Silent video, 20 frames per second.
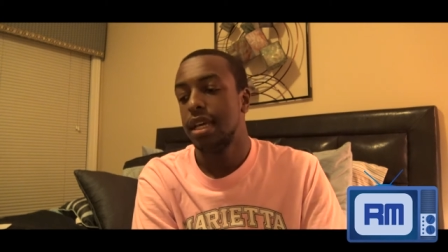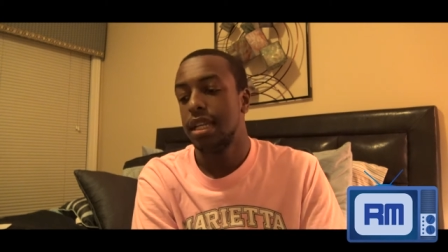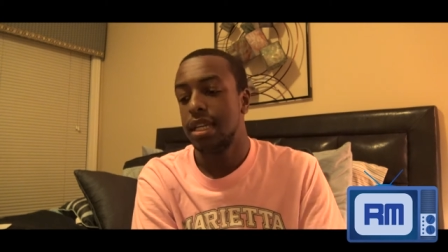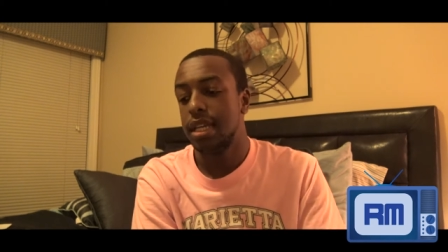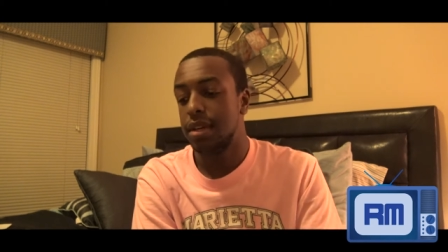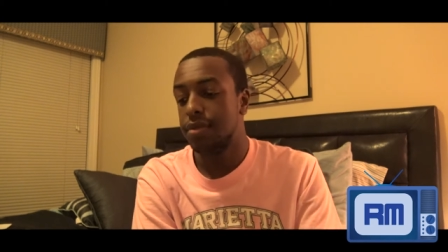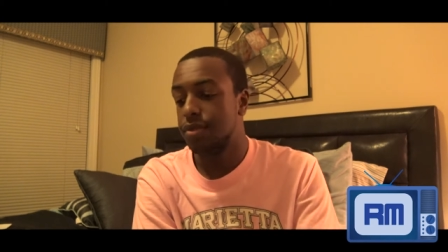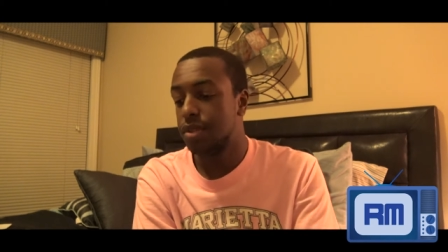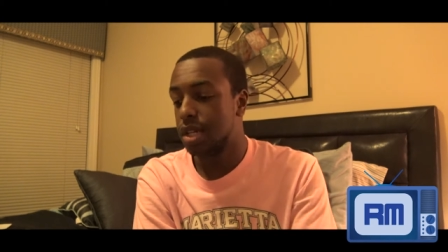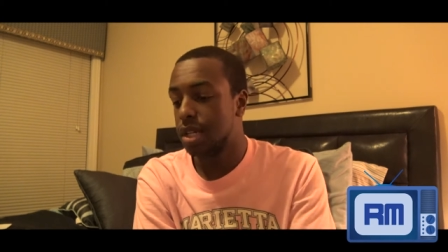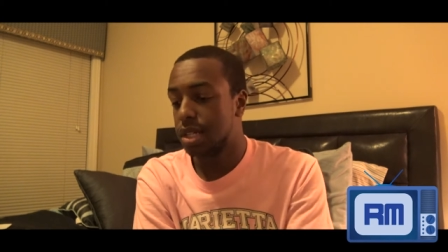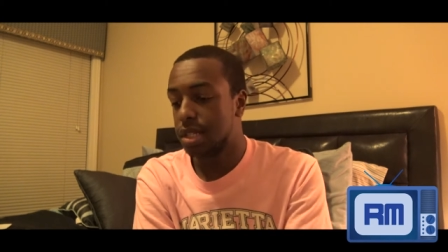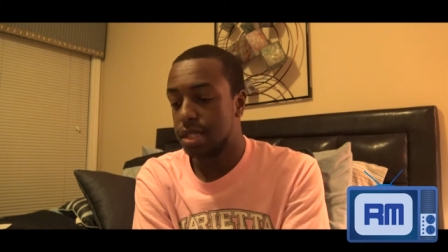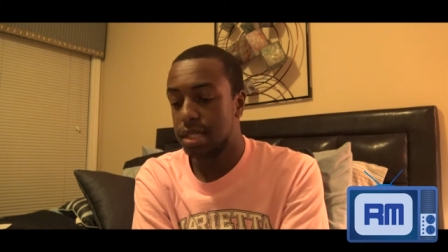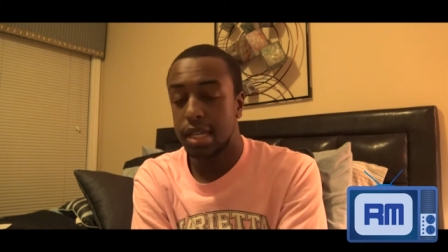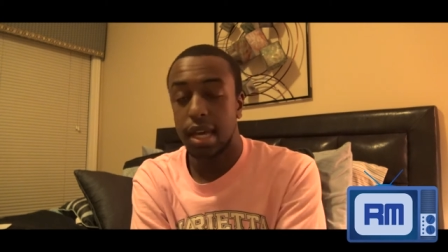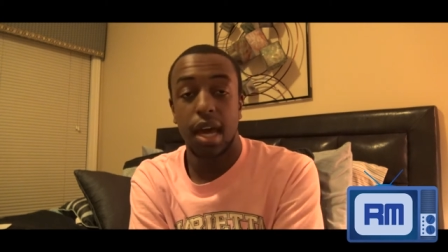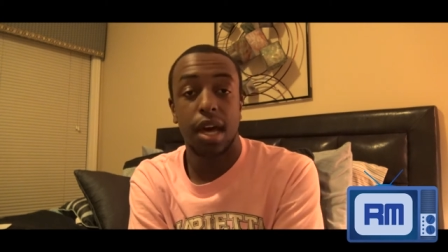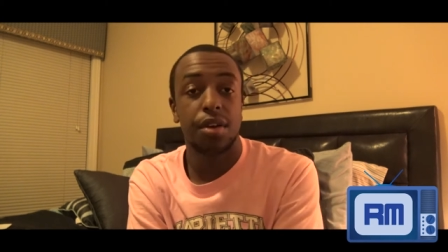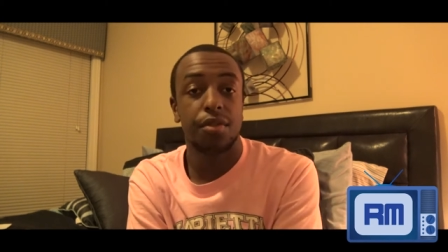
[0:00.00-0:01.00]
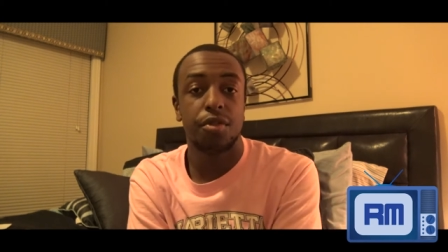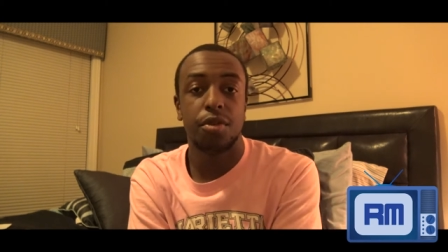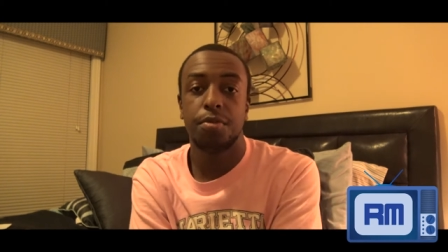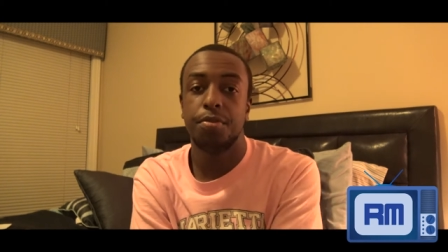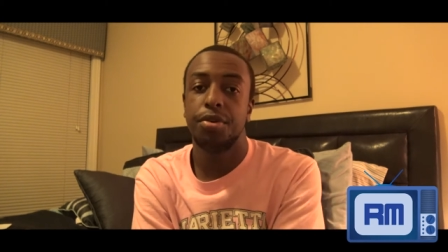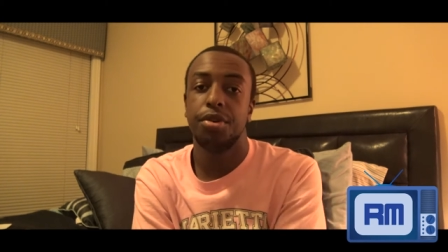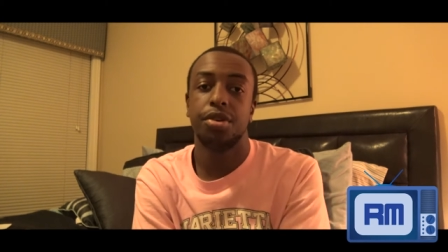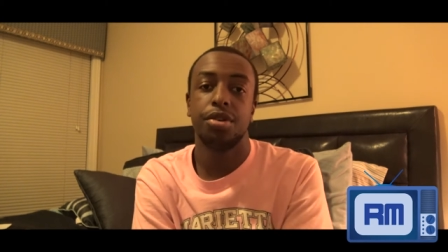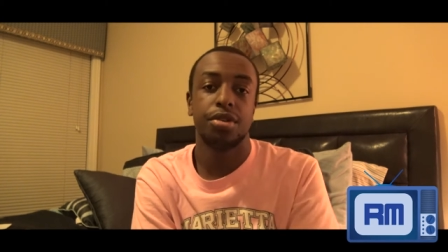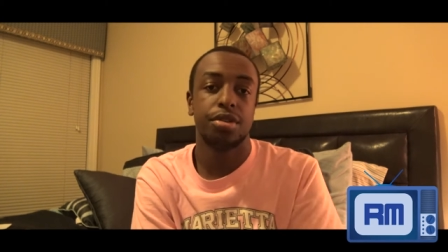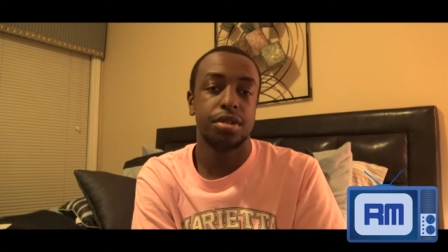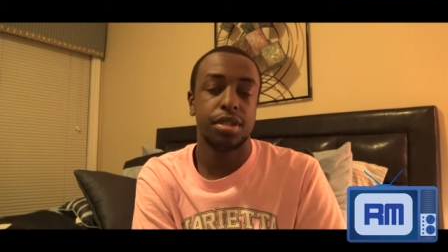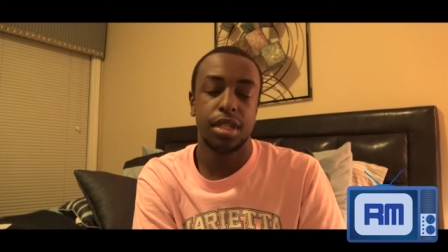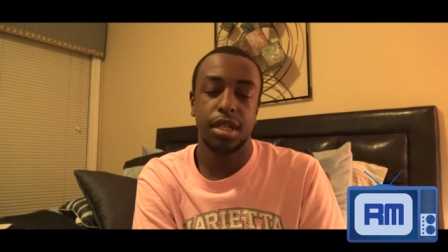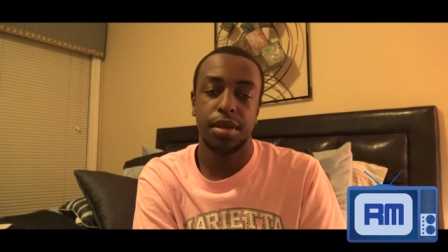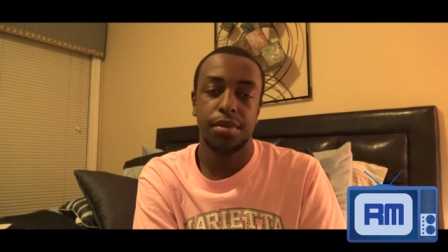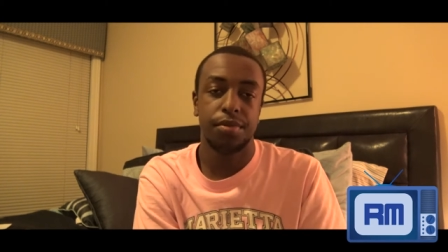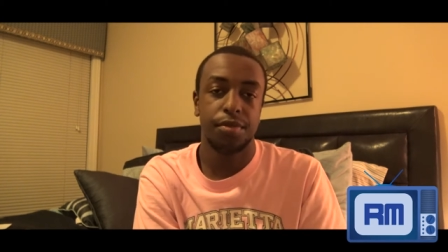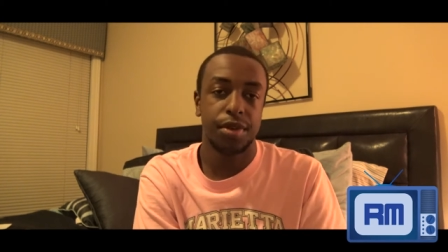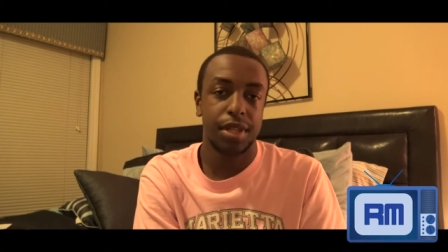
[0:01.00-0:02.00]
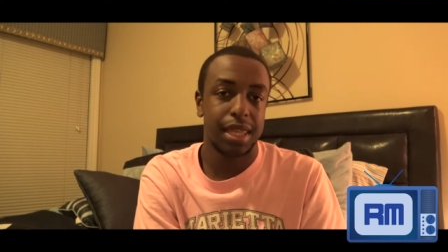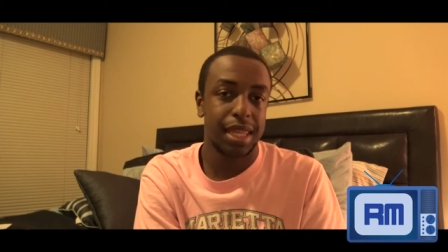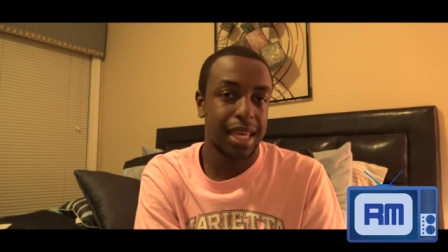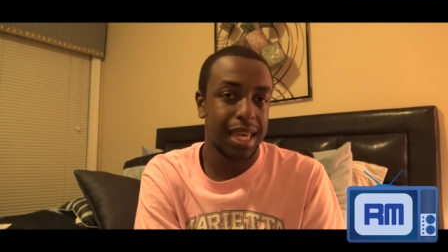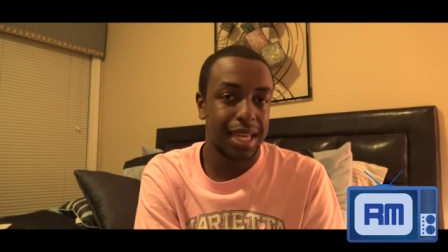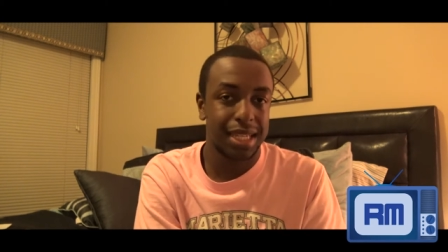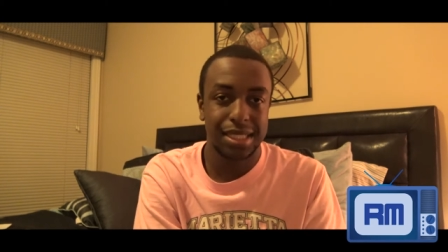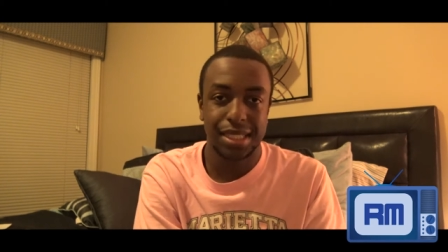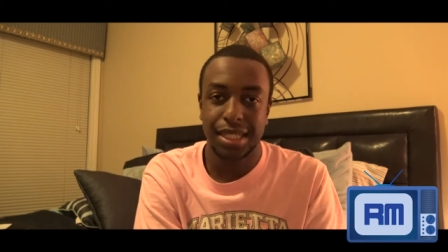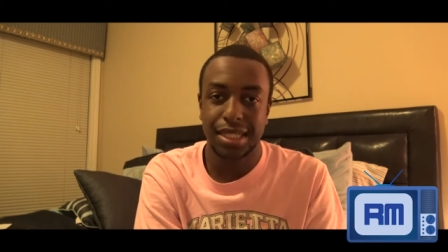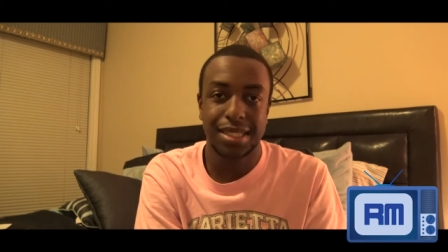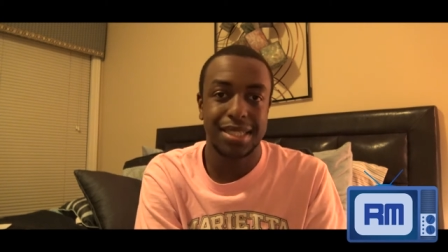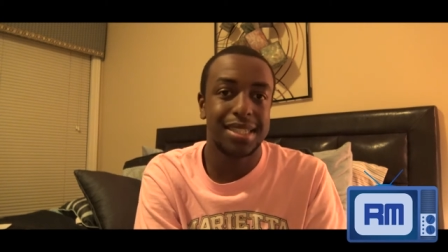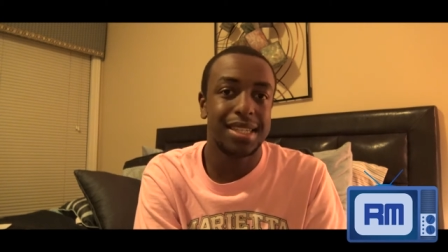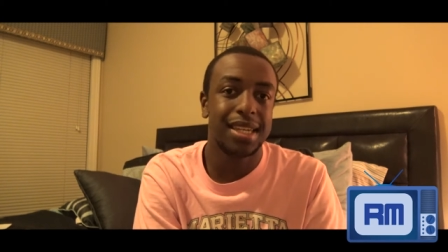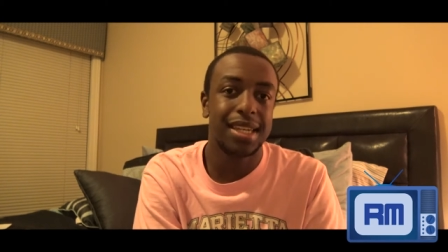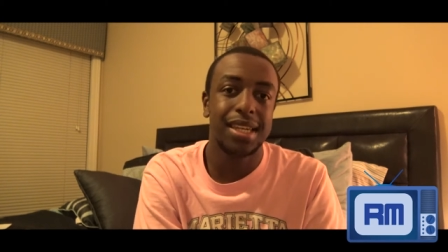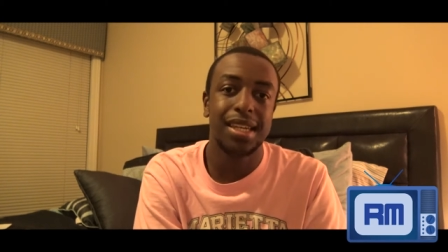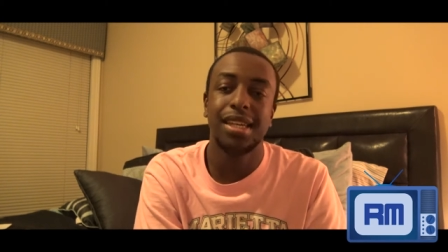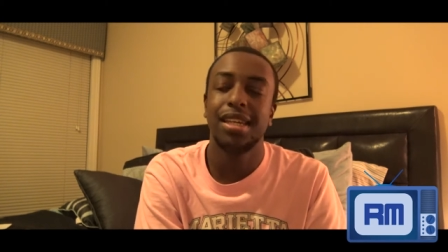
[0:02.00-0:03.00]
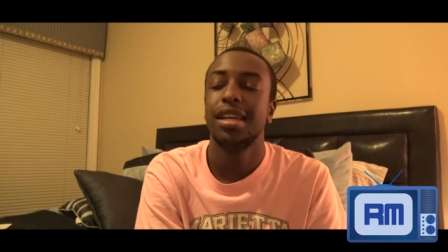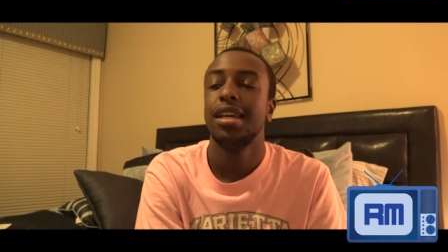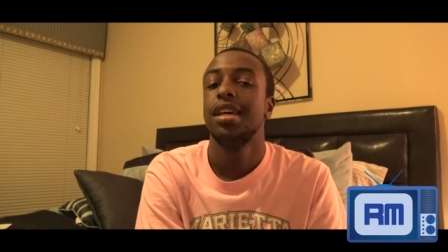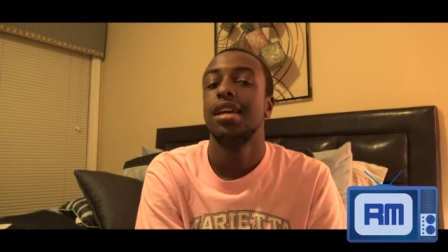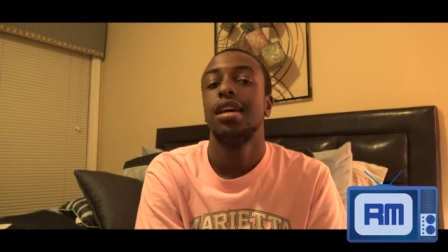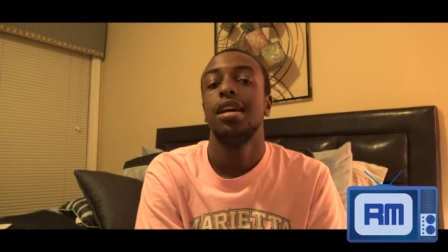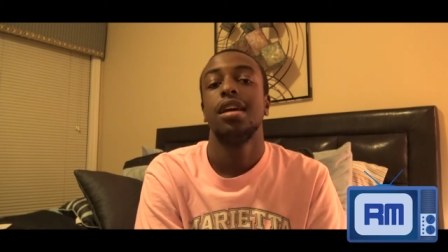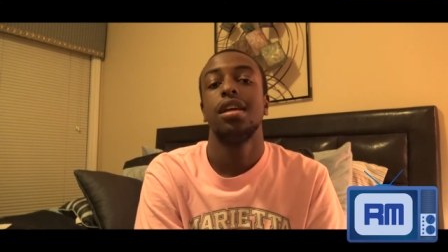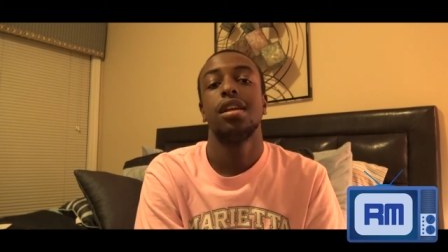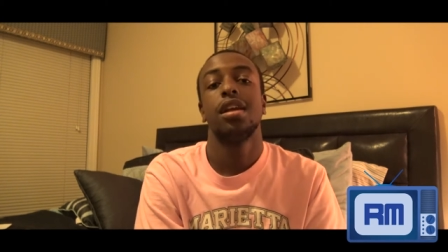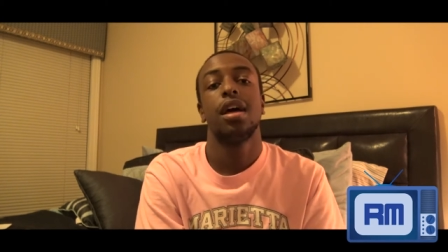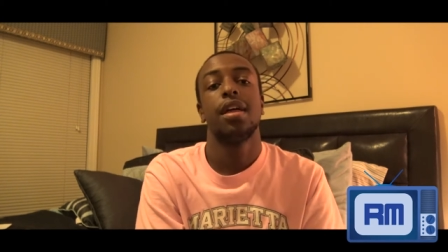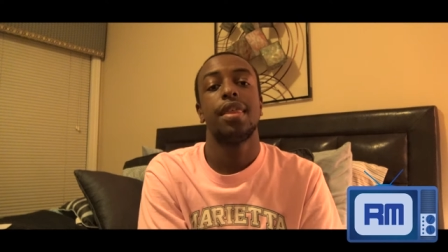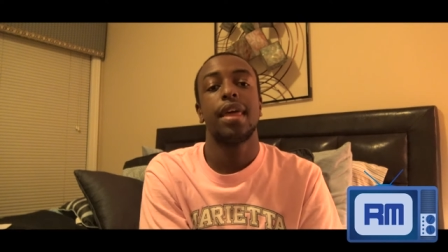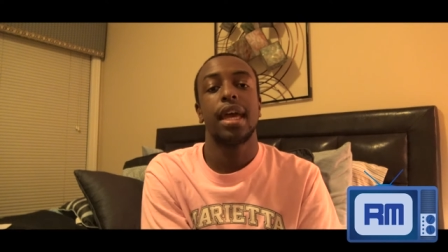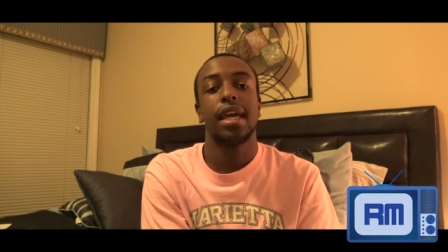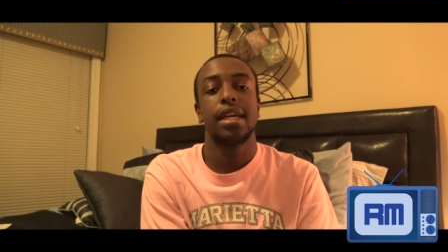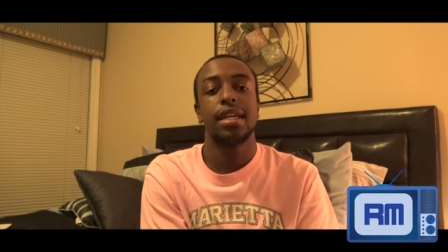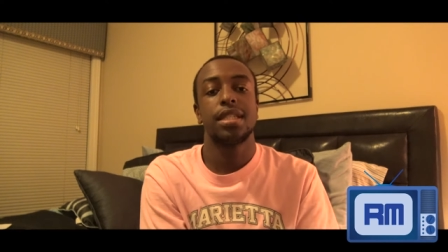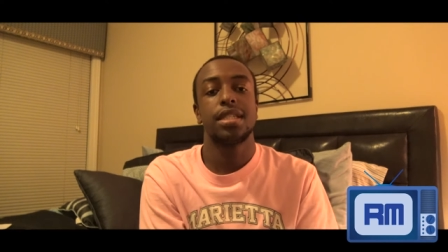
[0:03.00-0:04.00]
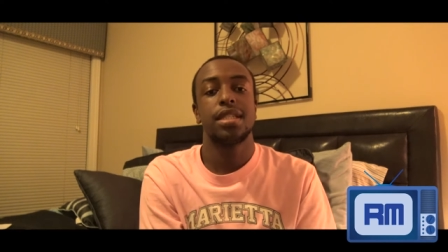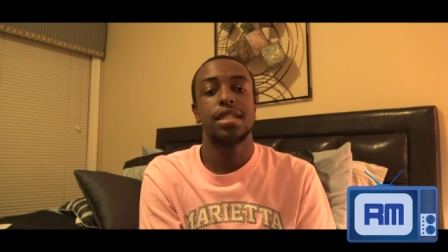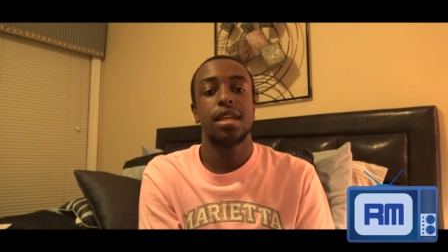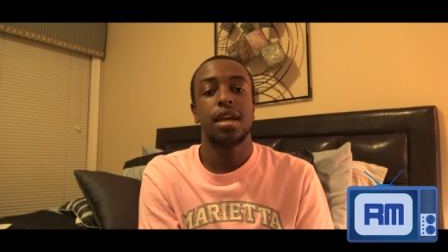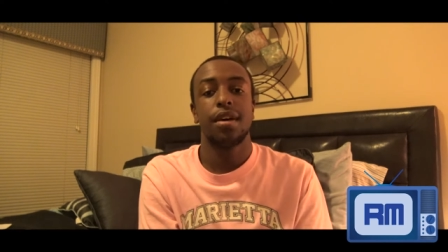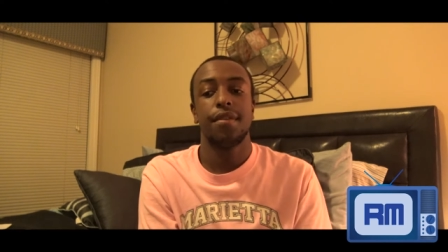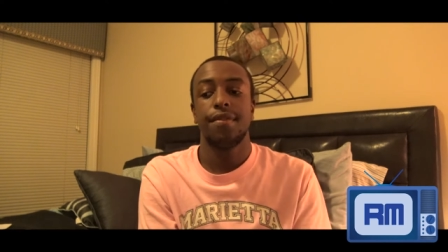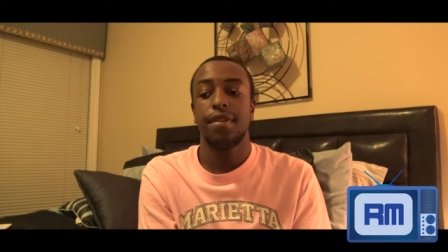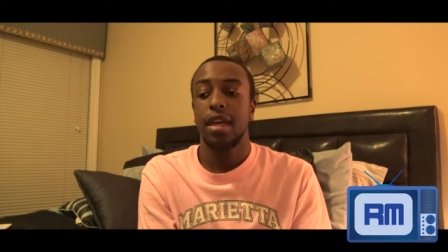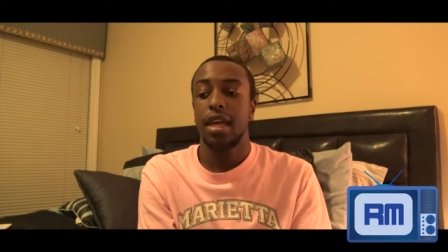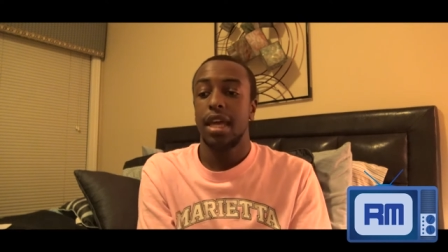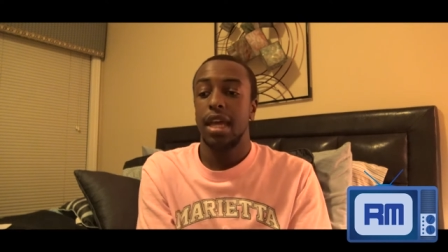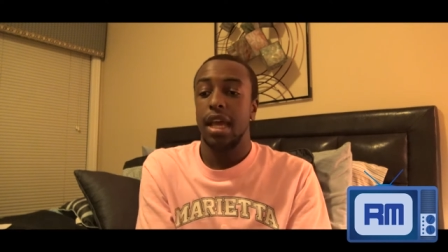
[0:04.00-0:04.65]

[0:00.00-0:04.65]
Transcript: They've done a scouting report on him with the AJC and all that good stuff